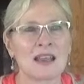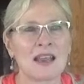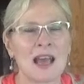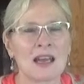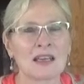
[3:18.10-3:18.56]

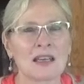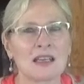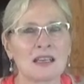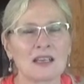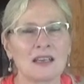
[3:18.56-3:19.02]
that
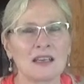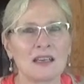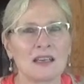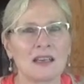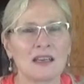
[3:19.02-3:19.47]

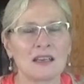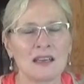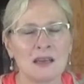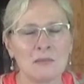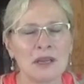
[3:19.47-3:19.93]

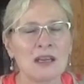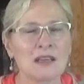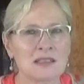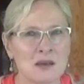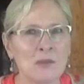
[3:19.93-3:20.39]
can
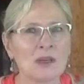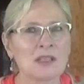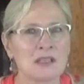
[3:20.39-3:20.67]
be somewhat